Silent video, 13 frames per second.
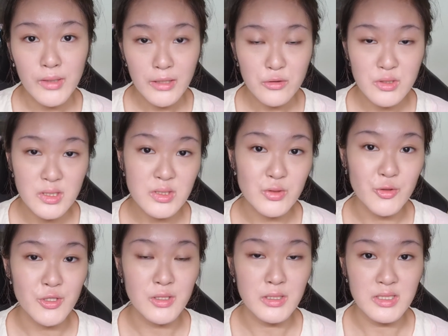the way I use this
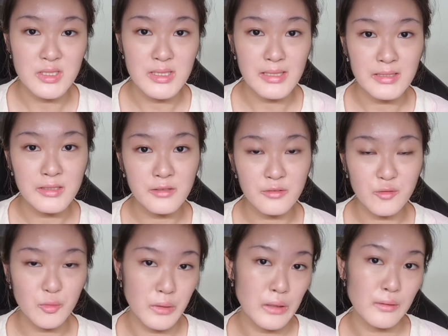cushion is slightly
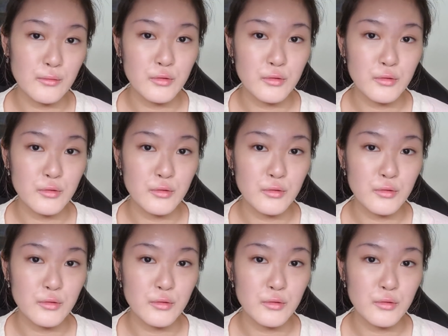different from how I